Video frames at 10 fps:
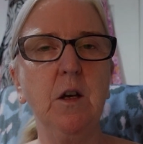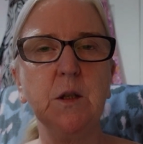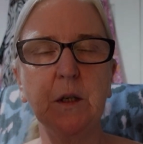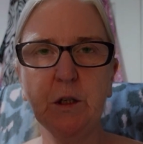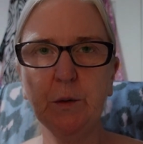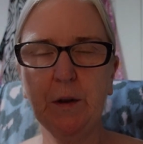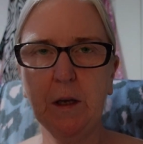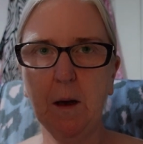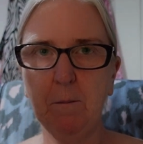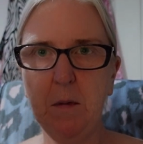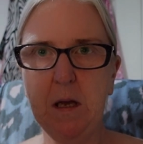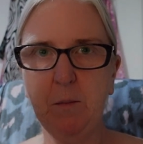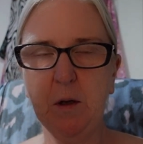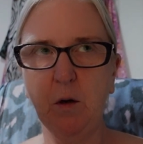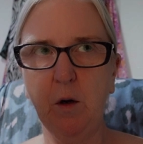So I do think I'm
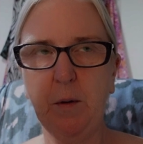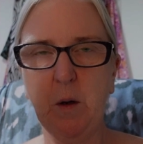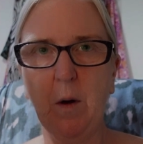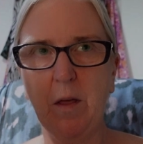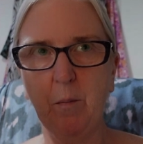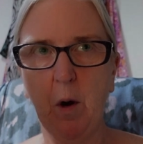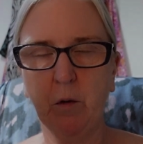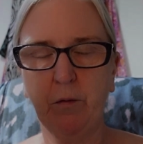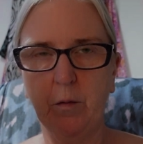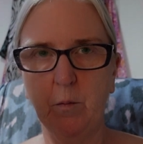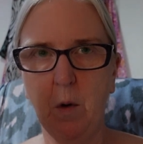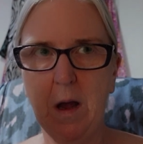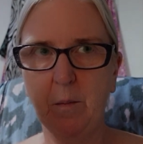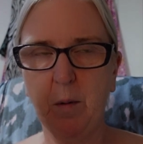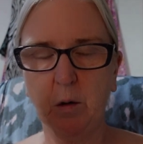maybe going to be where the po- from
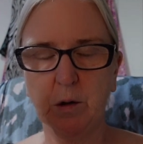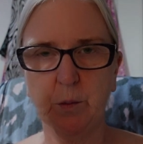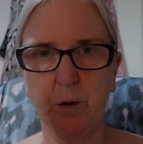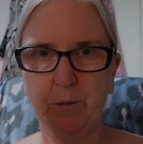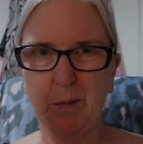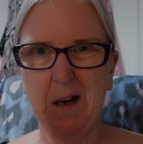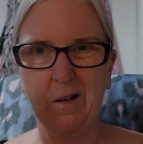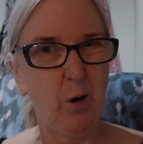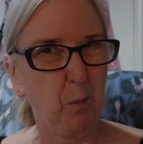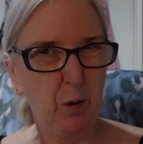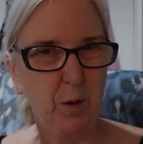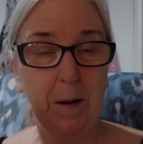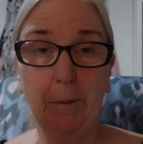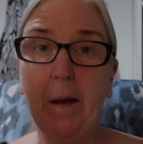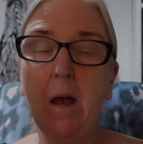where the pockets would have been. I've not put them
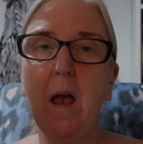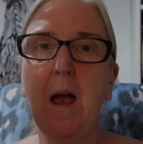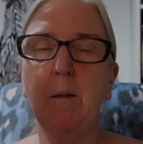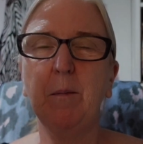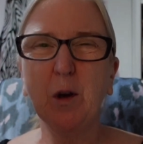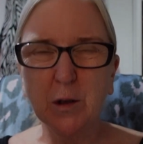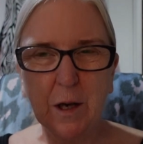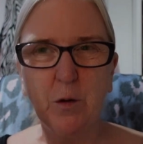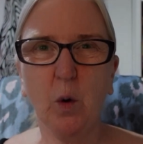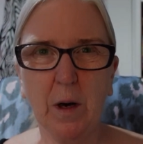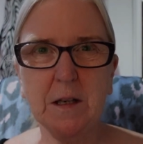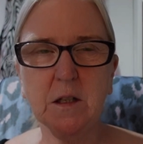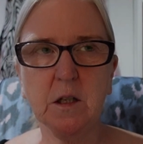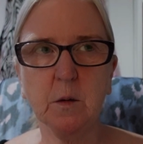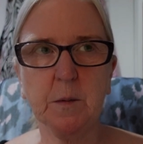in, and um, because I know I need
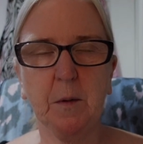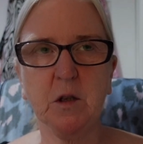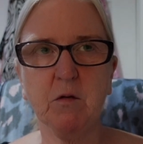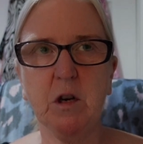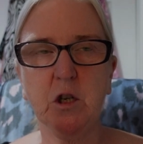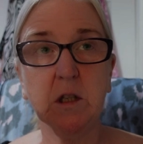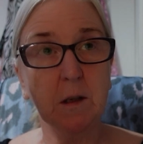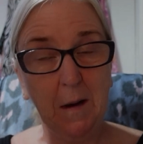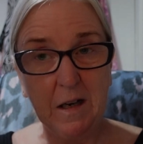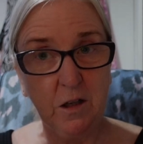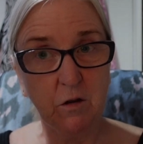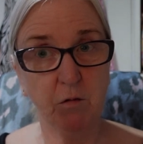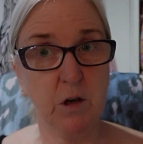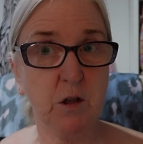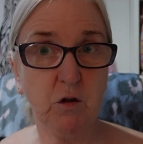to do some alterations, I might need to
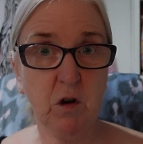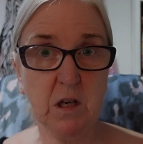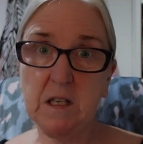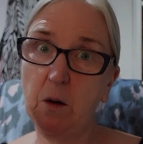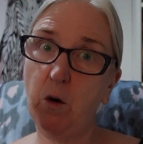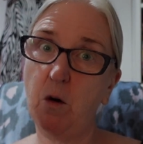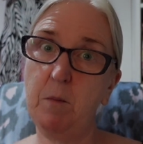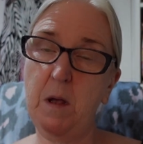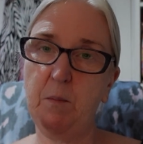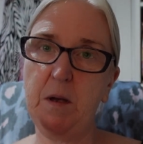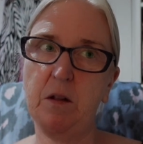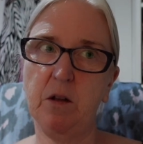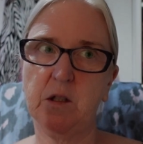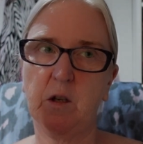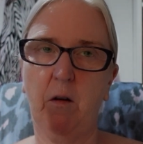run it straight down, or it may be
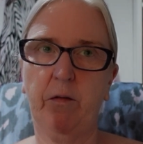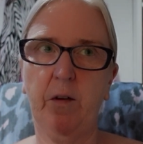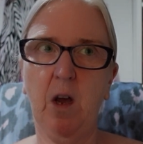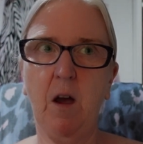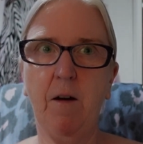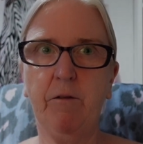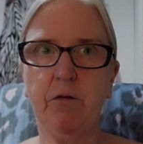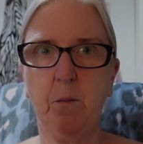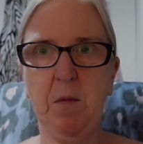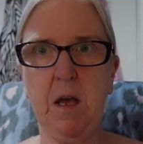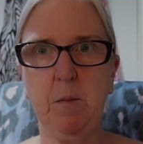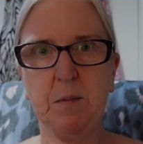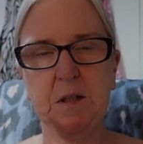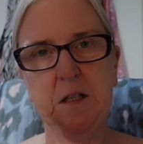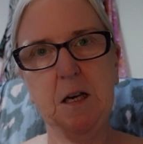that sort of from the
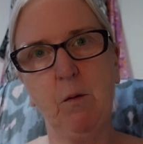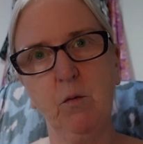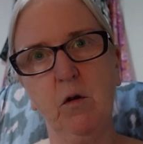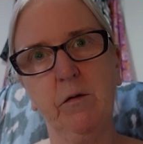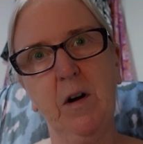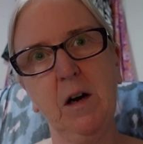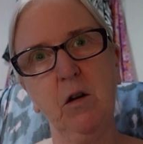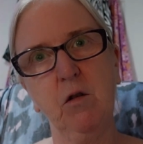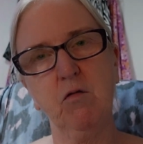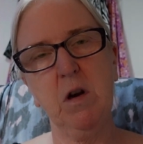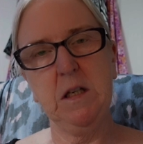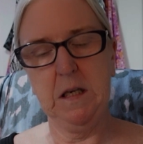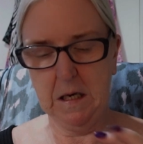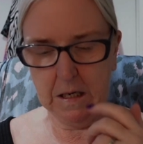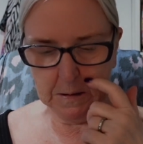hips down over, I can grade
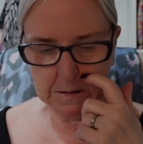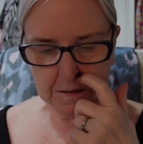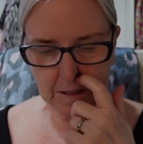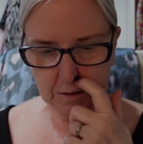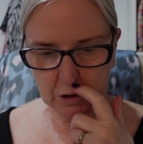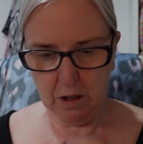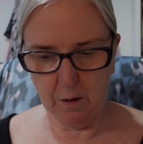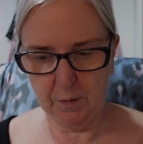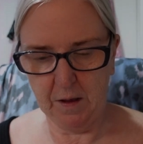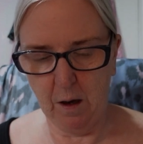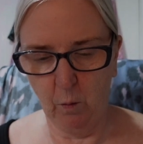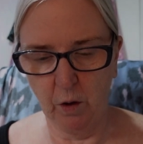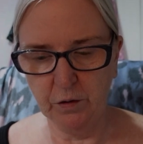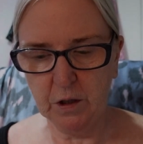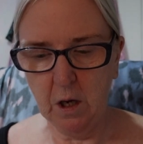it in to get the shape that I
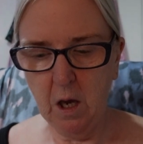want.